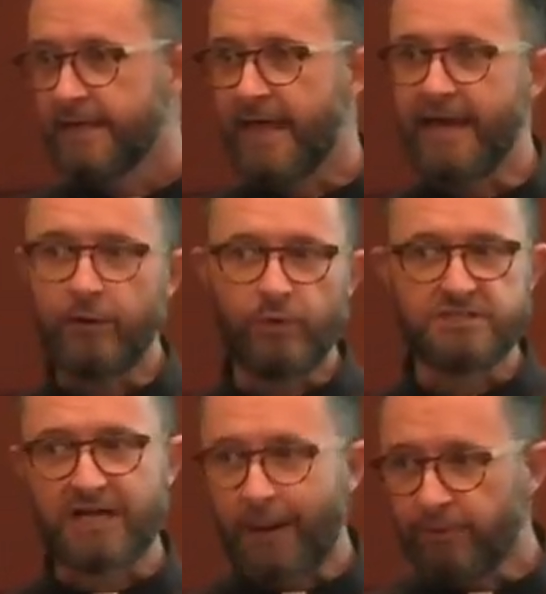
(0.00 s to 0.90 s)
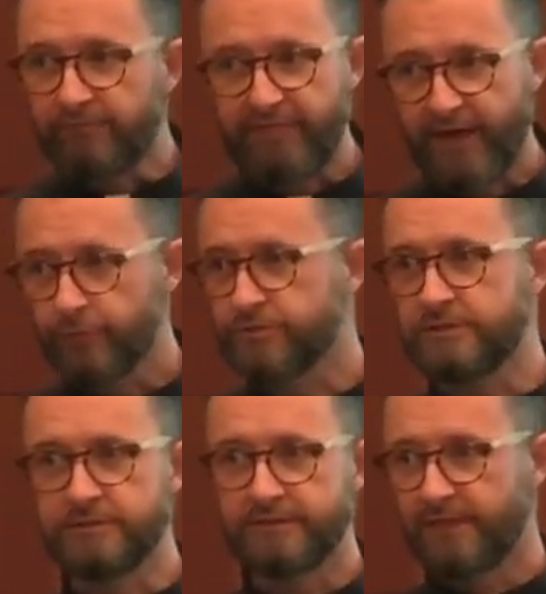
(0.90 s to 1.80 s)
and it was a couple of
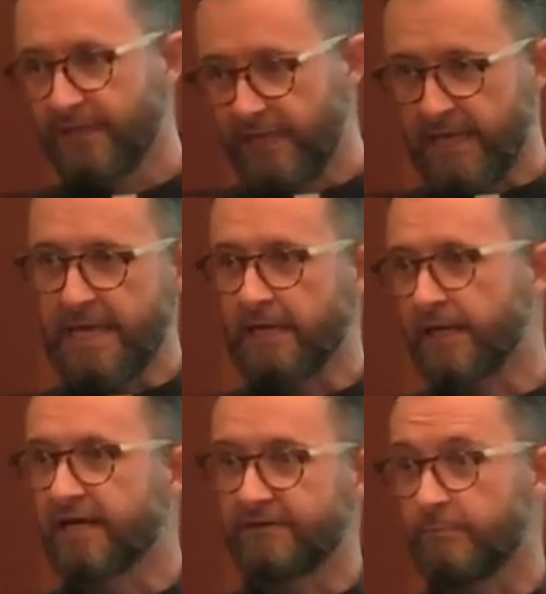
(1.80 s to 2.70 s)
thousand in light of a